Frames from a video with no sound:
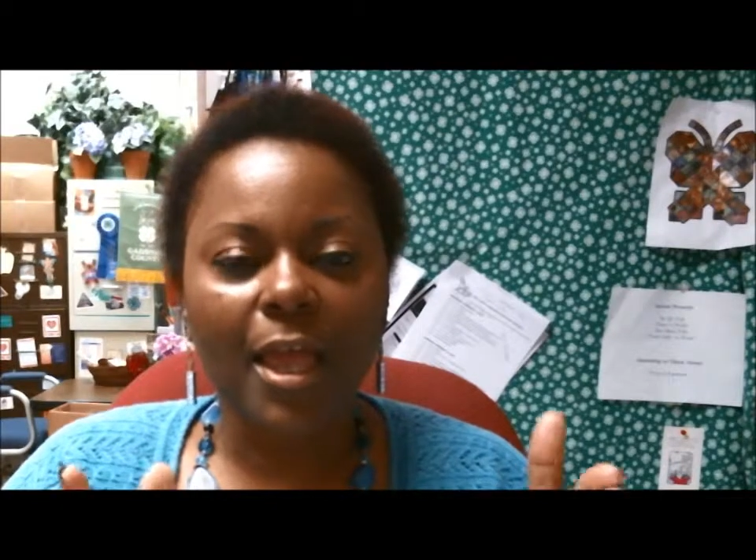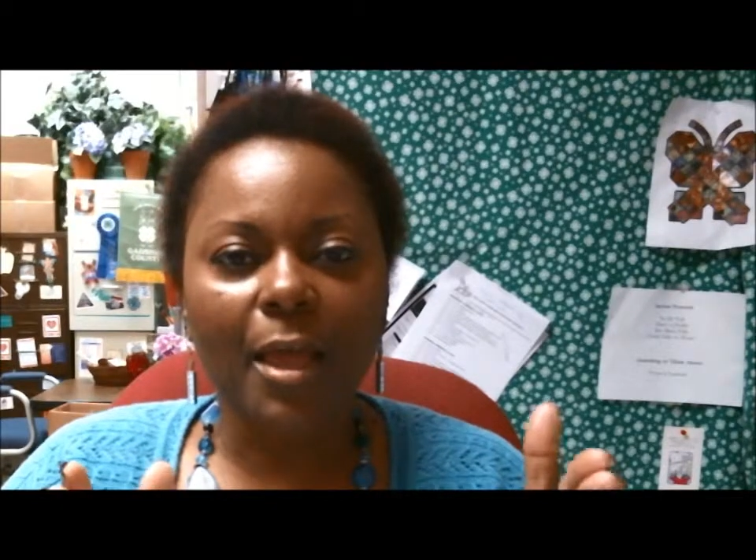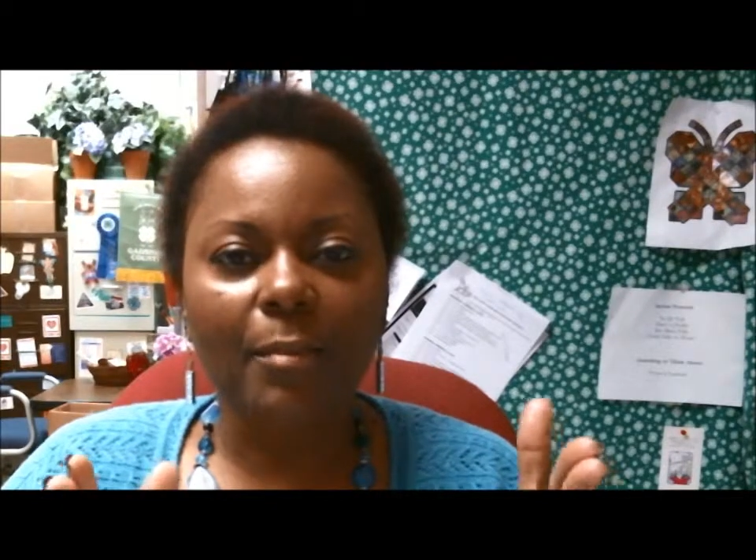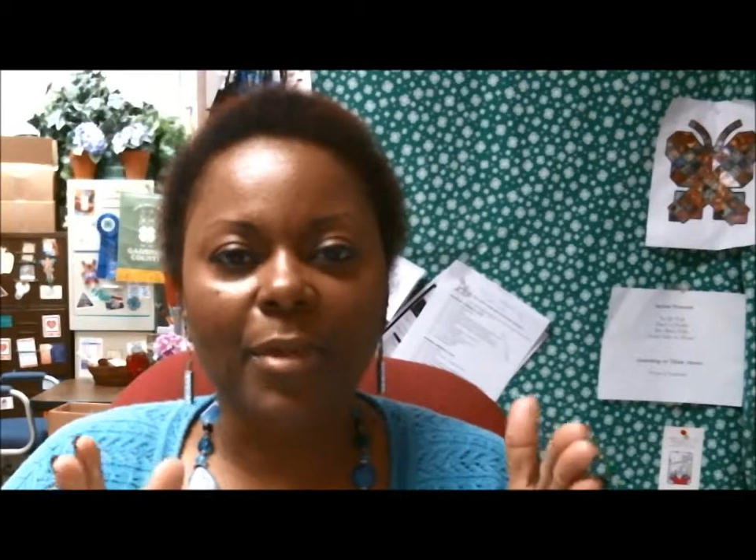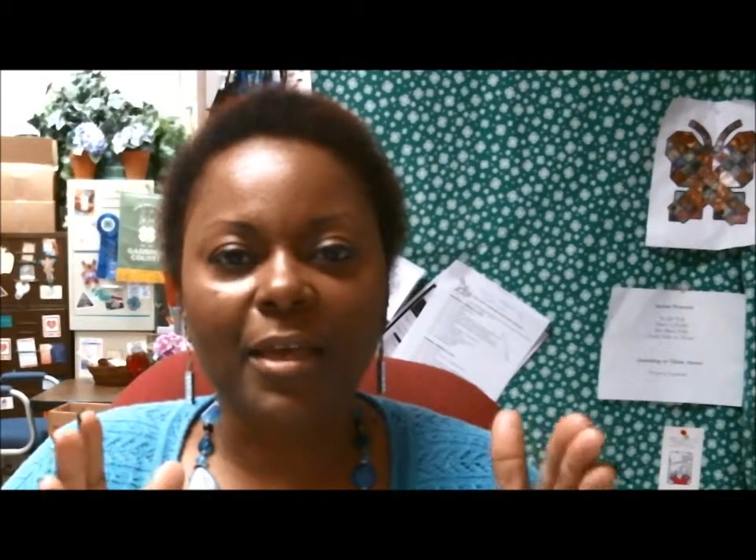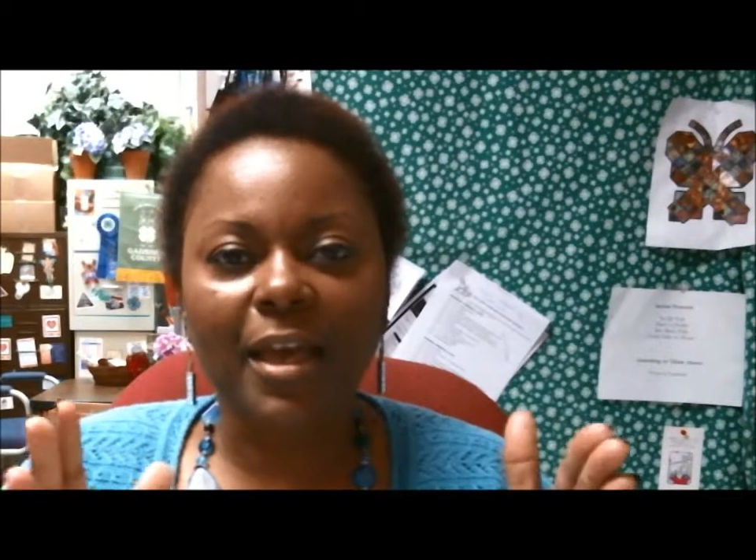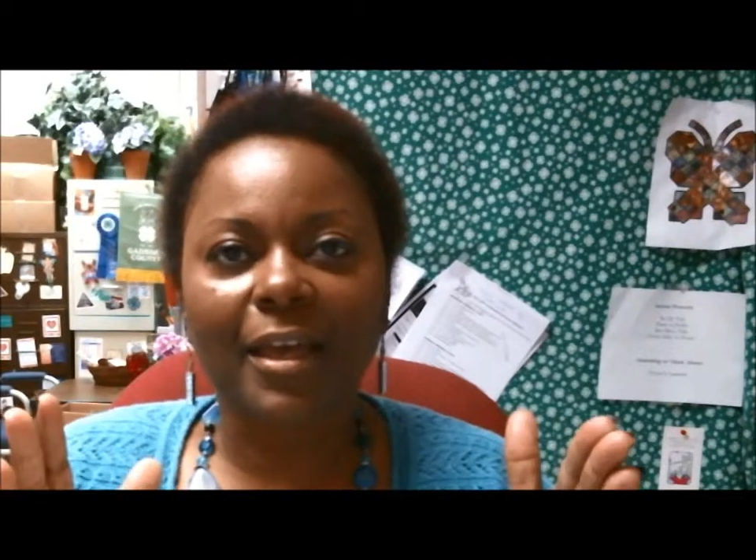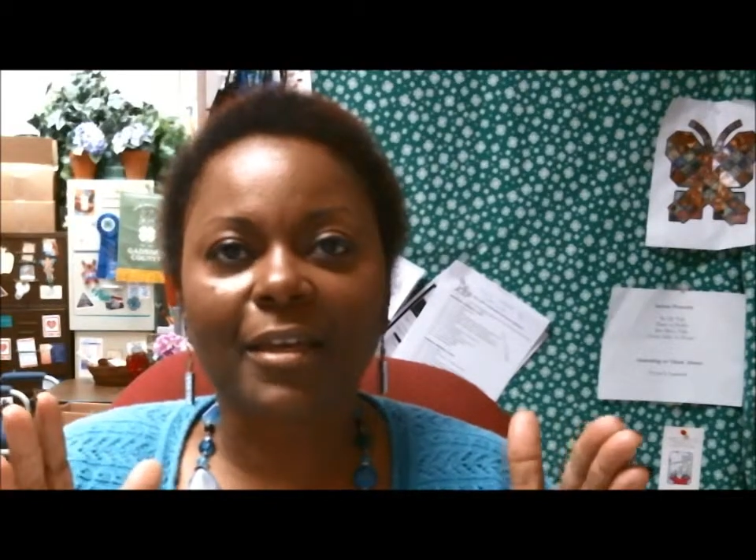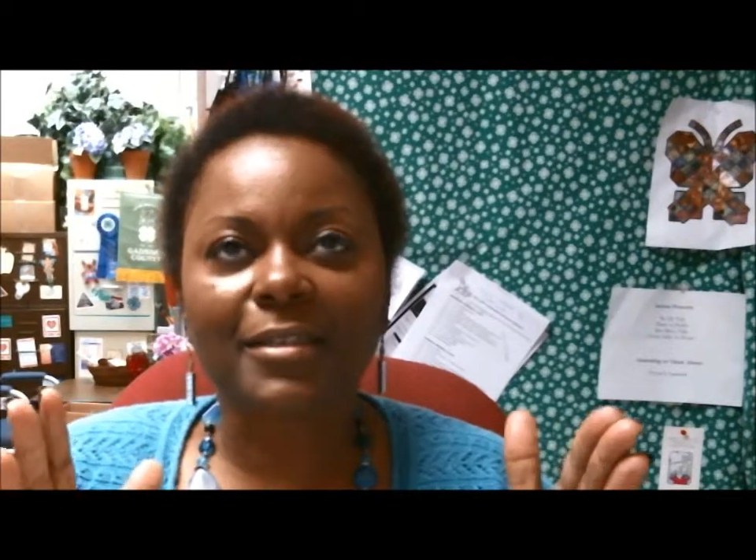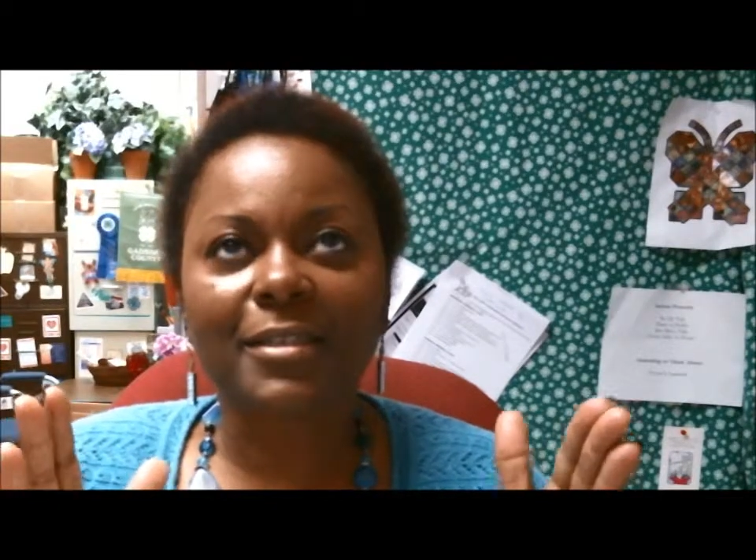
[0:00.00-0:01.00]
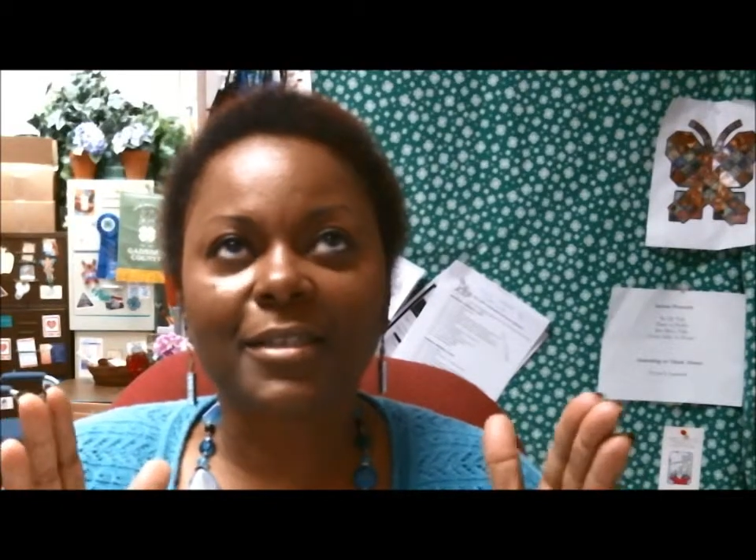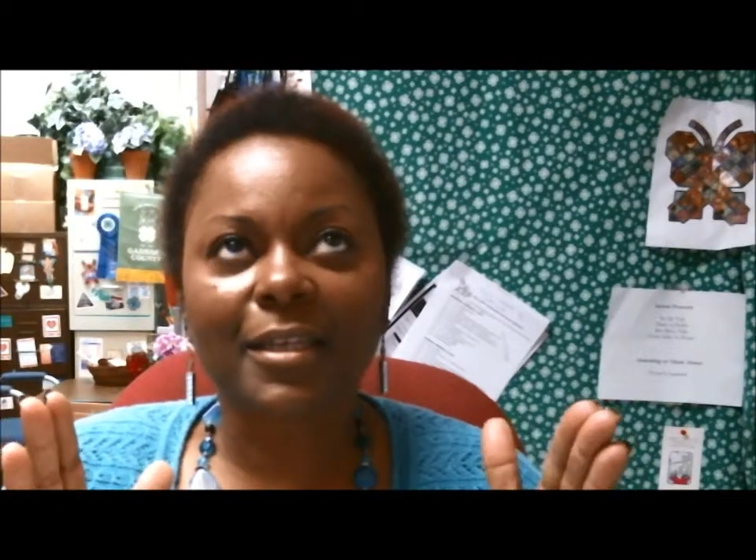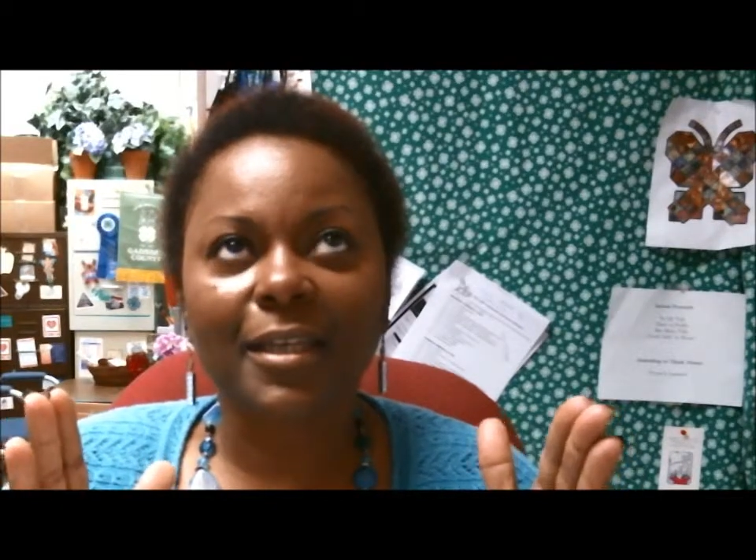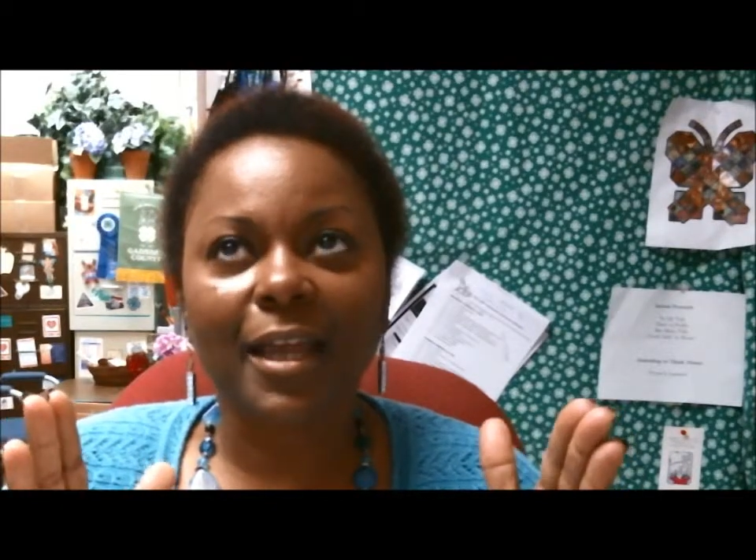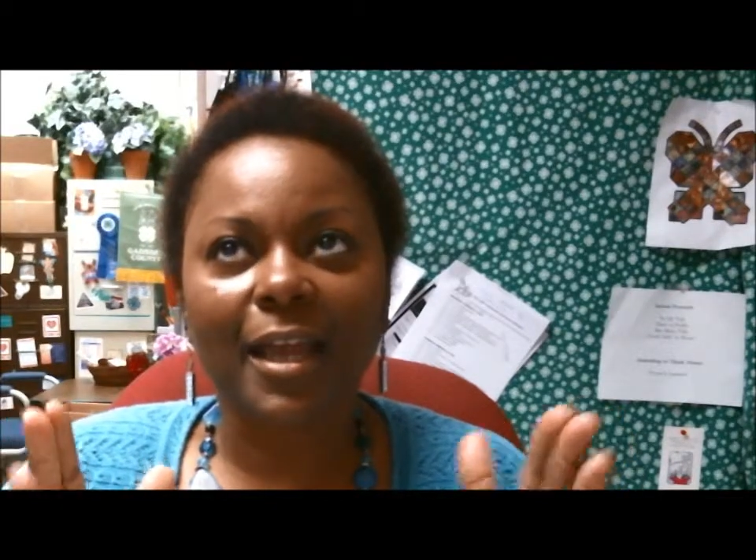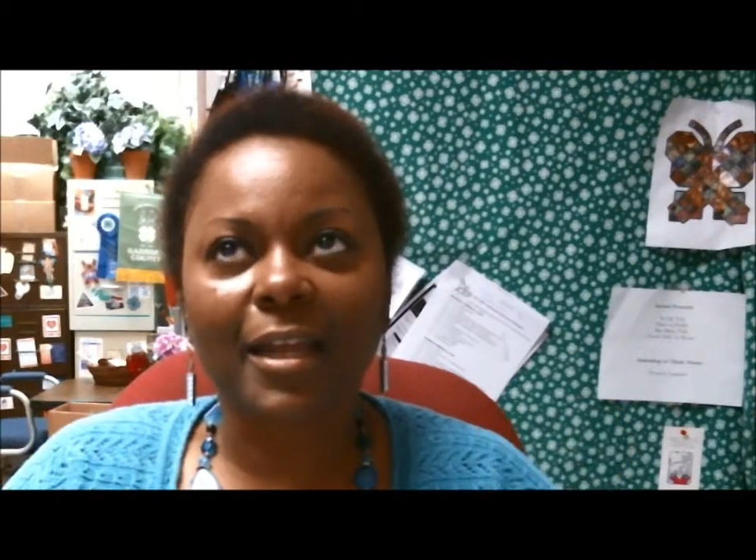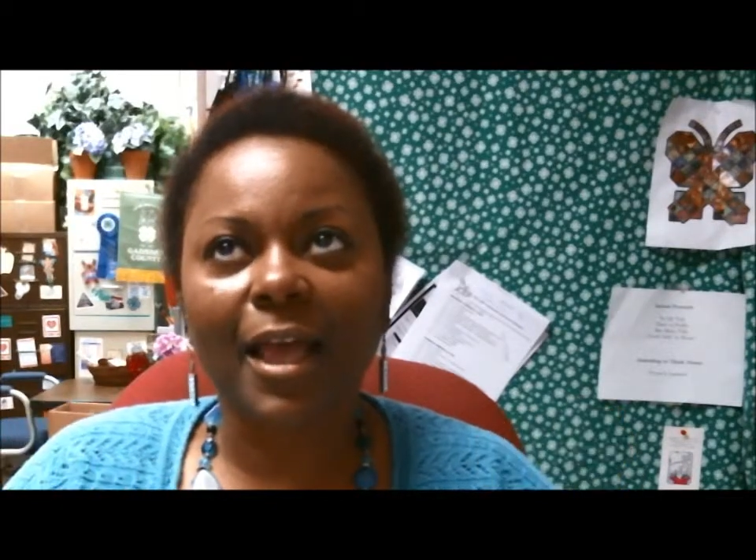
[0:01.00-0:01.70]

because, and